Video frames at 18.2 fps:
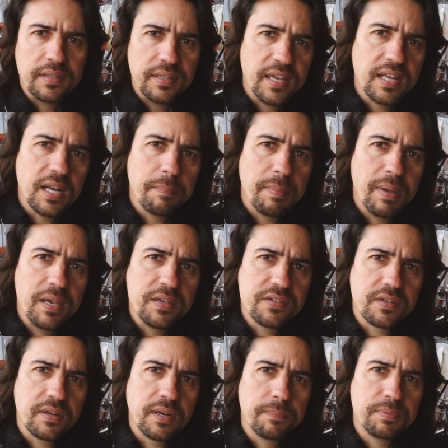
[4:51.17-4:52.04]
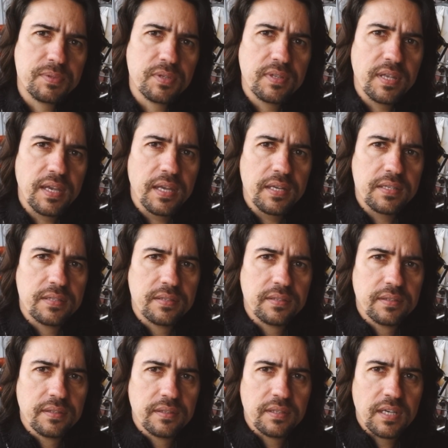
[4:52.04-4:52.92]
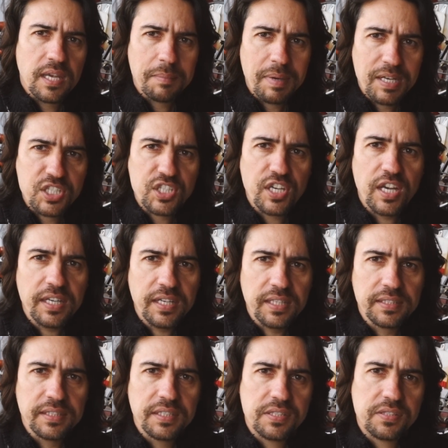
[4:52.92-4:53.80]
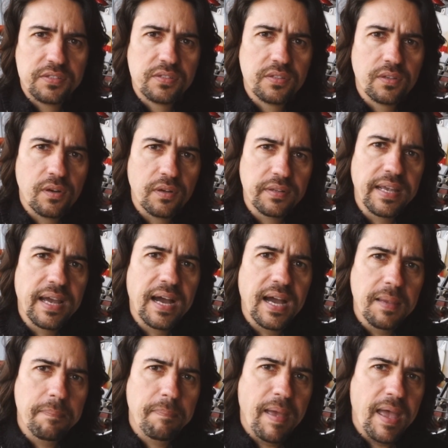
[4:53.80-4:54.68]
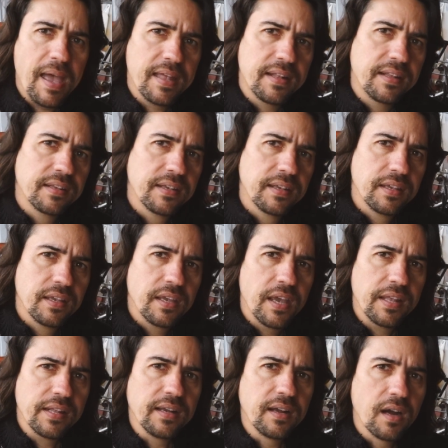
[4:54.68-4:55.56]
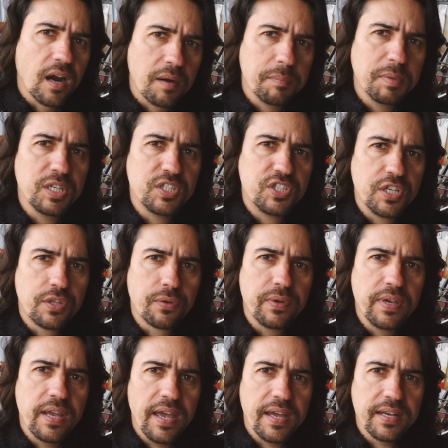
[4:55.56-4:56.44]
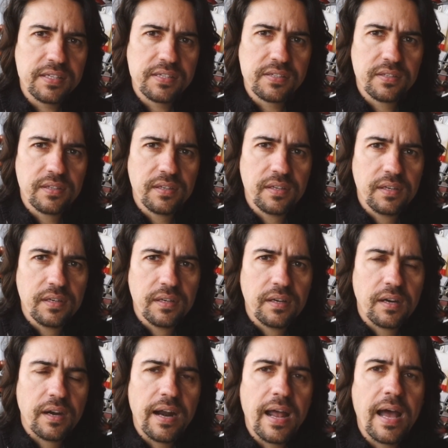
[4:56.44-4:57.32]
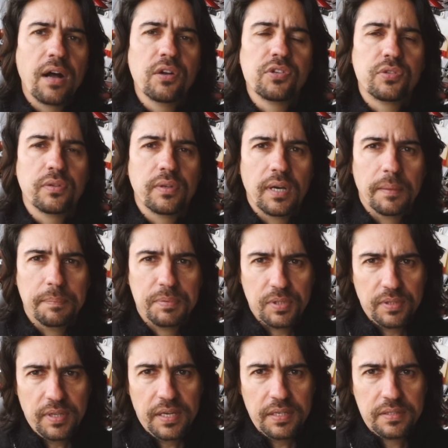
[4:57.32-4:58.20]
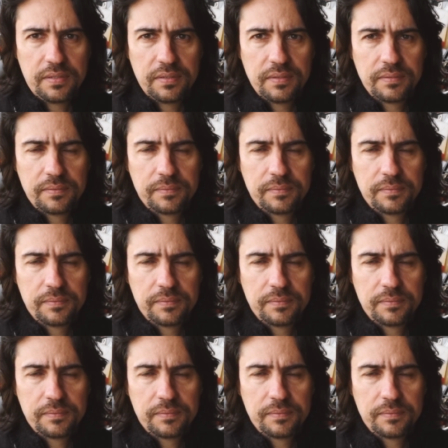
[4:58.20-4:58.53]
database are up to date, and my checklists on the iPad and the Garmin G3X are also up to date.